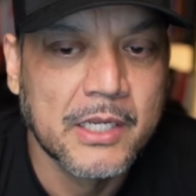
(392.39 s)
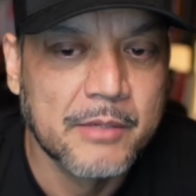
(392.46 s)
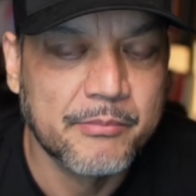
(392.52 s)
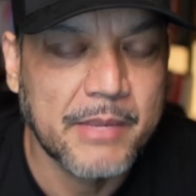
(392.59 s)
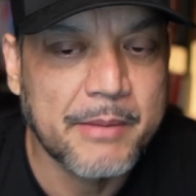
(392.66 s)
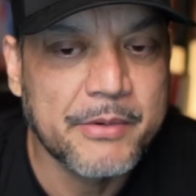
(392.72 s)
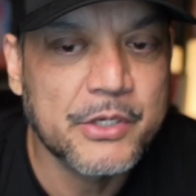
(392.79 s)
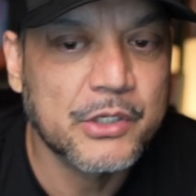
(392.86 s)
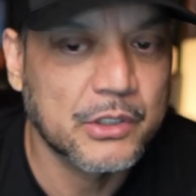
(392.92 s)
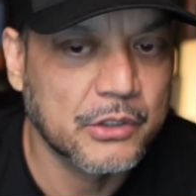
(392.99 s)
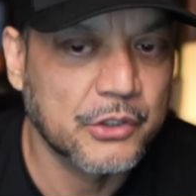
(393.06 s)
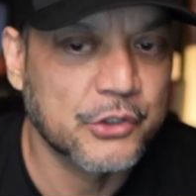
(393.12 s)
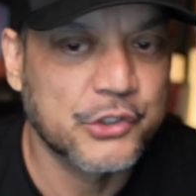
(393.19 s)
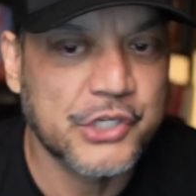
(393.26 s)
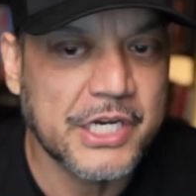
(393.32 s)
Maybe
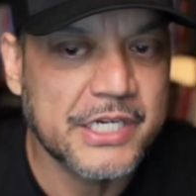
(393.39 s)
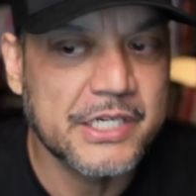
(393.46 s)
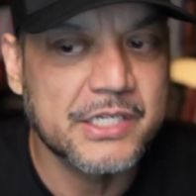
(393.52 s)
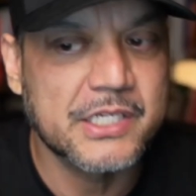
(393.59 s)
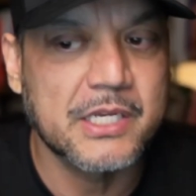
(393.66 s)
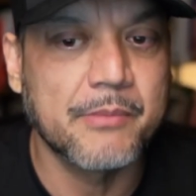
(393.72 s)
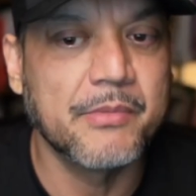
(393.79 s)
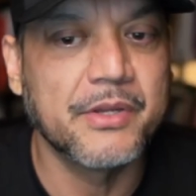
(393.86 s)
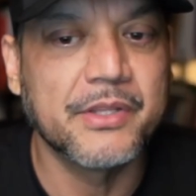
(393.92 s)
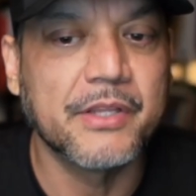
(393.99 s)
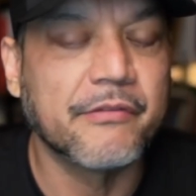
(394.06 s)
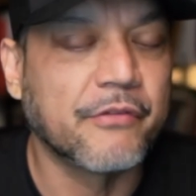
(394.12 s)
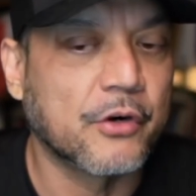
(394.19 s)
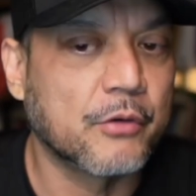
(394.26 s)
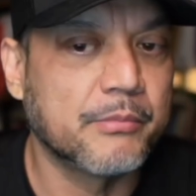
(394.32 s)
you're changing some of the
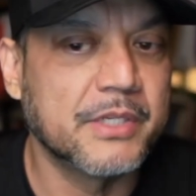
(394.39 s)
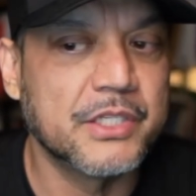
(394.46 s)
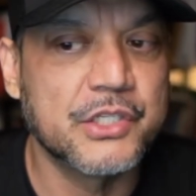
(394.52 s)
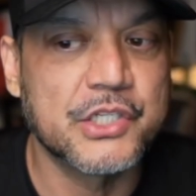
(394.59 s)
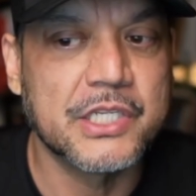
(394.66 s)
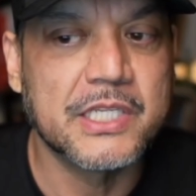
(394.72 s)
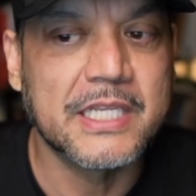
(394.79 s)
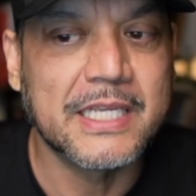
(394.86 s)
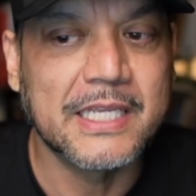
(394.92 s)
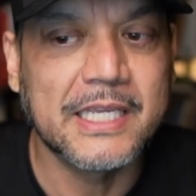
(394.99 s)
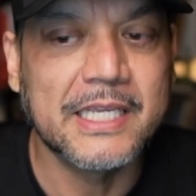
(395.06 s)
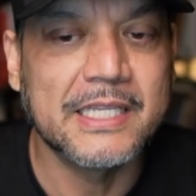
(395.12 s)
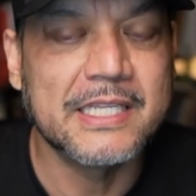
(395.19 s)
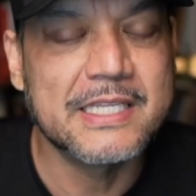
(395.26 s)
verbiage in the